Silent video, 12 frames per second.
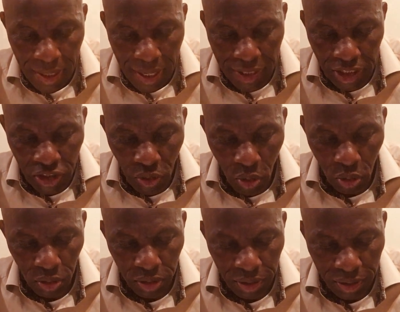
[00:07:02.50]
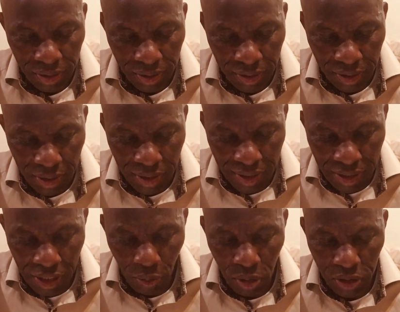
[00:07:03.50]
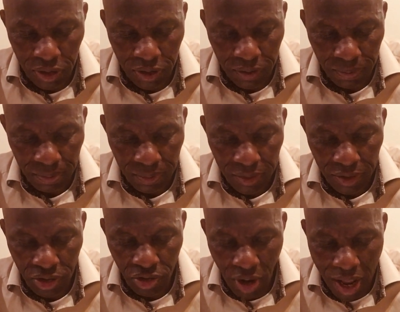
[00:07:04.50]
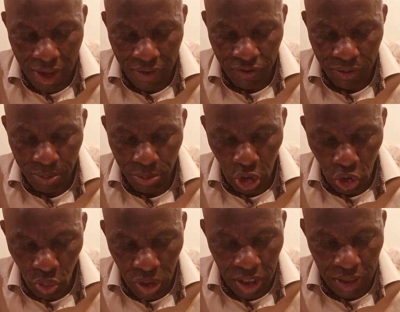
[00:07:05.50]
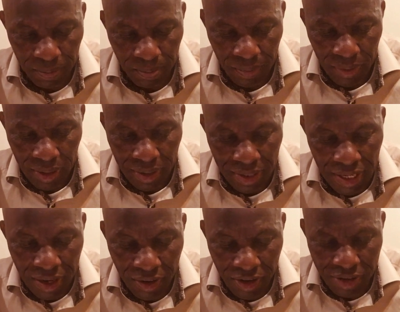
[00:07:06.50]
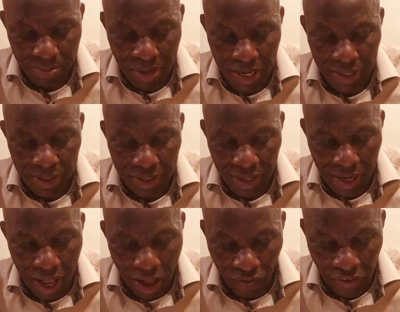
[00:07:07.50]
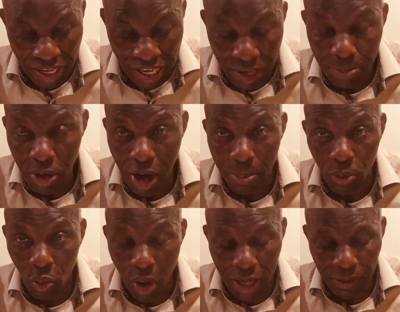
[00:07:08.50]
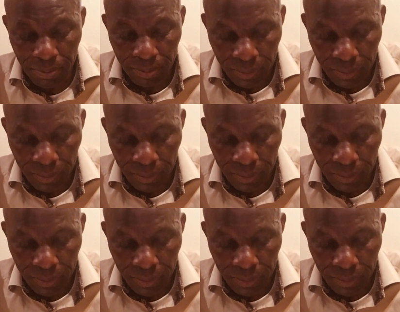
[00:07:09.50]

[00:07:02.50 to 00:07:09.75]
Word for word: And so, and there was strife between the herdmen of Abraham one,